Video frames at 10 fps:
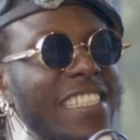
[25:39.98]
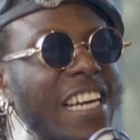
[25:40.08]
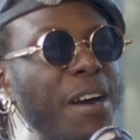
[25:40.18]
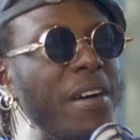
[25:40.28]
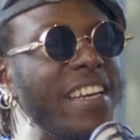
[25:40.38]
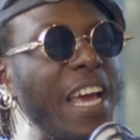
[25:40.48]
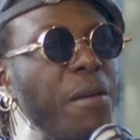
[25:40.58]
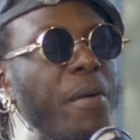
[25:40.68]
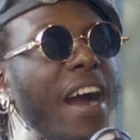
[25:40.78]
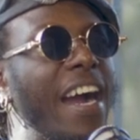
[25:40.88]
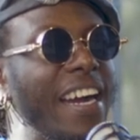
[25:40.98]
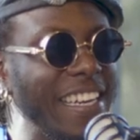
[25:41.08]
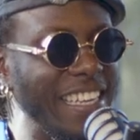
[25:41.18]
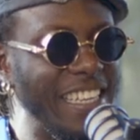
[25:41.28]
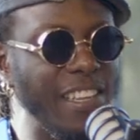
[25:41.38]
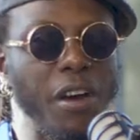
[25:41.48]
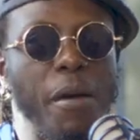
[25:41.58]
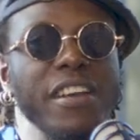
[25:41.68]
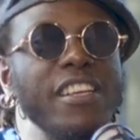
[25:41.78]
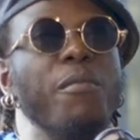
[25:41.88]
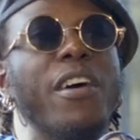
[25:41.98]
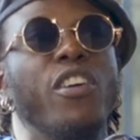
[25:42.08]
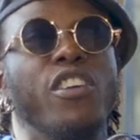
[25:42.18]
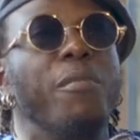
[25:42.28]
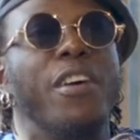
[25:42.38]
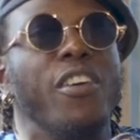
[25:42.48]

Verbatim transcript: rasa kama diaper. I mean, you're bad, you're